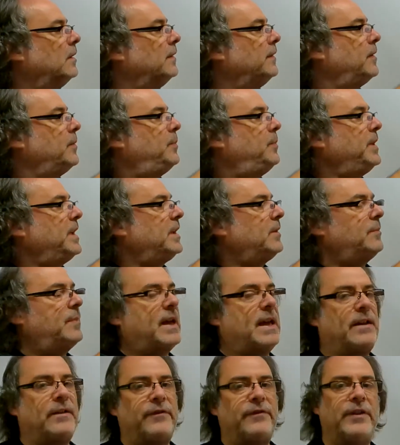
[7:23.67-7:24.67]
The big
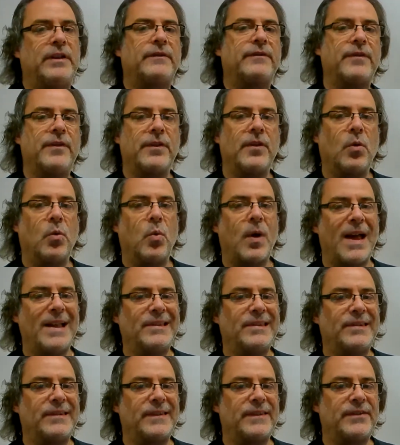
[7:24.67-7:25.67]
benefit for the wet
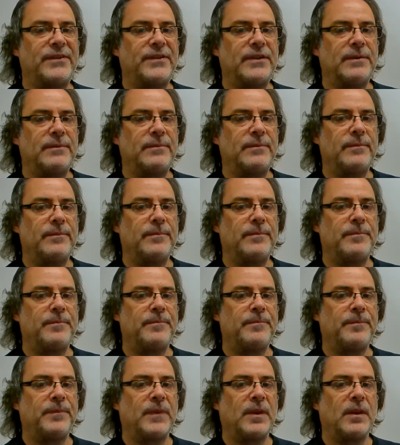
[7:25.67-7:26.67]
system,
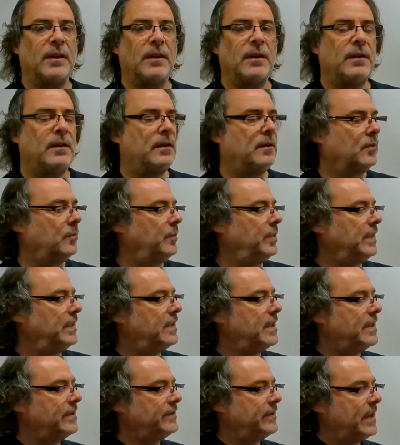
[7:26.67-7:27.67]

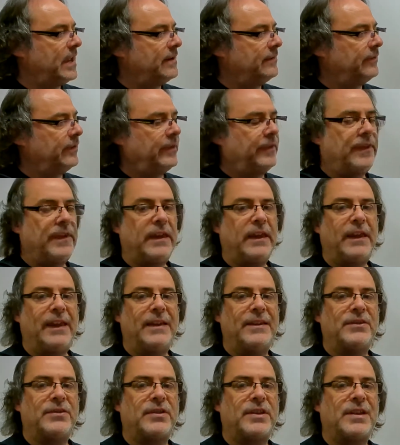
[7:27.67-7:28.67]
because everything
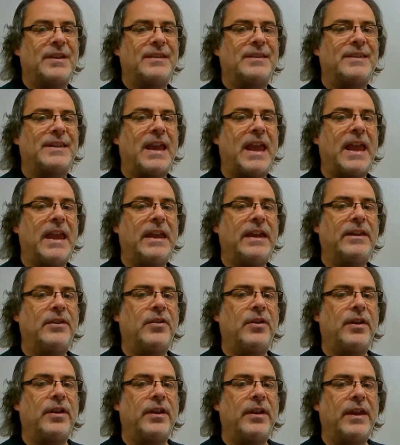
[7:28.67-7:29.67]
is
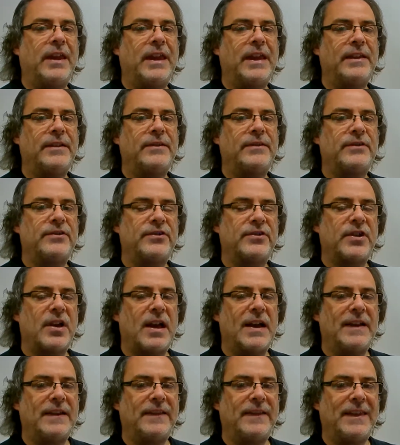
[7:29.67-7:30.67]
contained
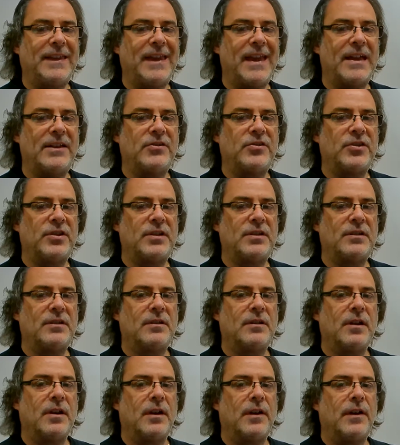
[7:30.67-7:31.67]
inside the engine,
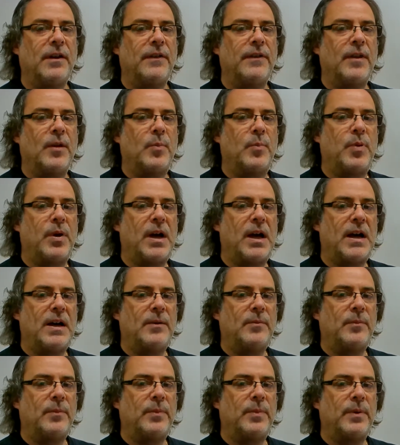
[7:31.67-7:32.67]
the
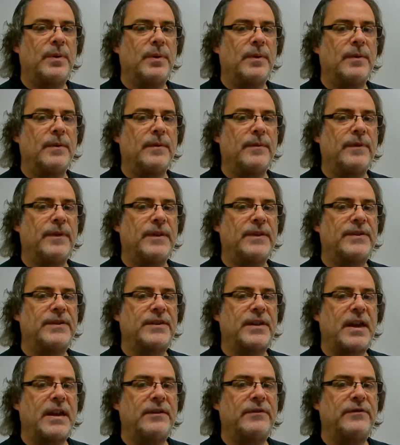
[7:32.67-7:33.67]
pump, the
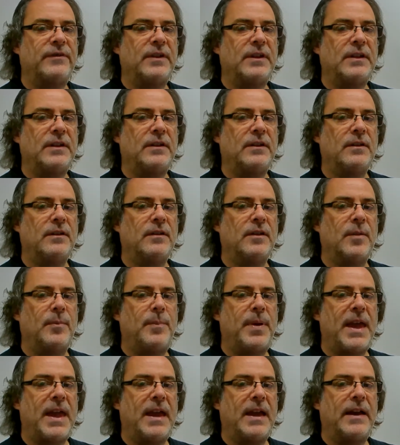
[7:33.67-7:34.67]
siphon, the
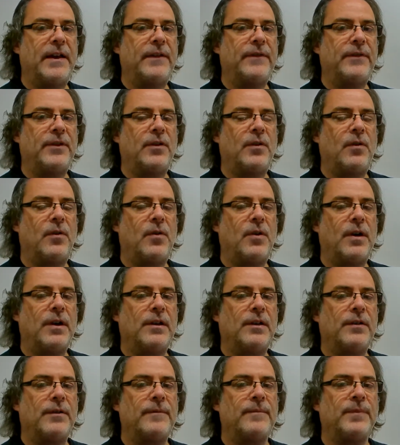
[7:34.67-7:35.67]
pan, the
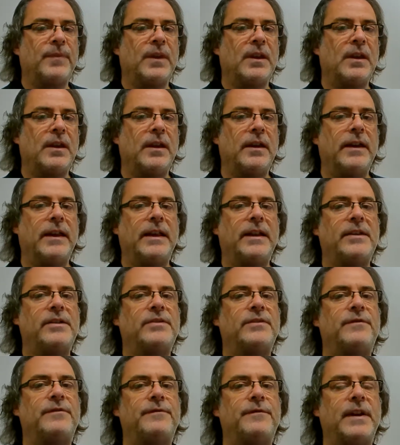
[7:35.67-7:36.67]
oil, it is
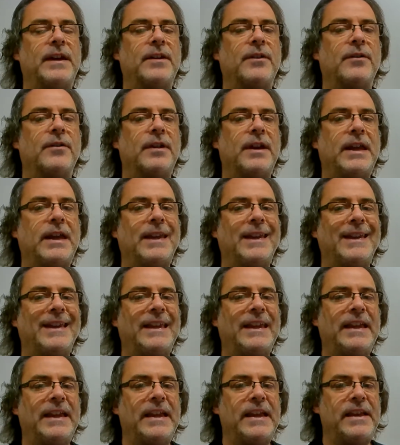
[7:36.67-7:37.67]
very
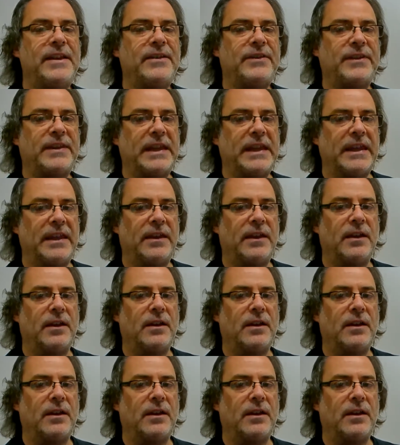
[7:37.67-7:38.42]
easy